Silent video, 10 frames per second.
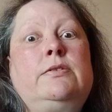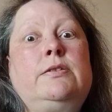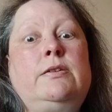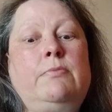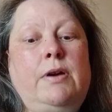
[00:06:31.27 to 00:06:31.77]

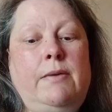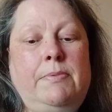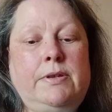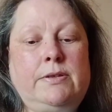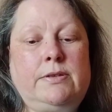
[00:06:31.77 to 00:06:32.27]
See what
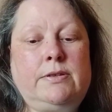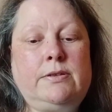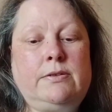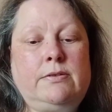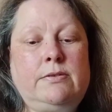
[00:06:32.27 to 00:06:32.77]

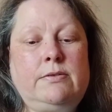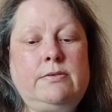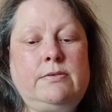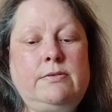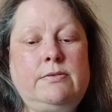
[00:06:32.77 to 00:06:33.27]
happens.
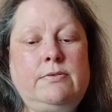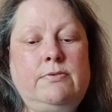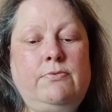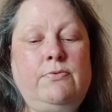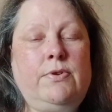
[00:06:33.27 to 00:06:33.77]

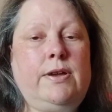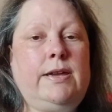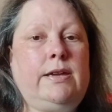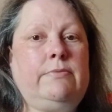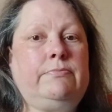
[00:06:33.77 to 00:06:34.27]

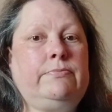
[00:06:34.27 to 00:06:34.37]
Right.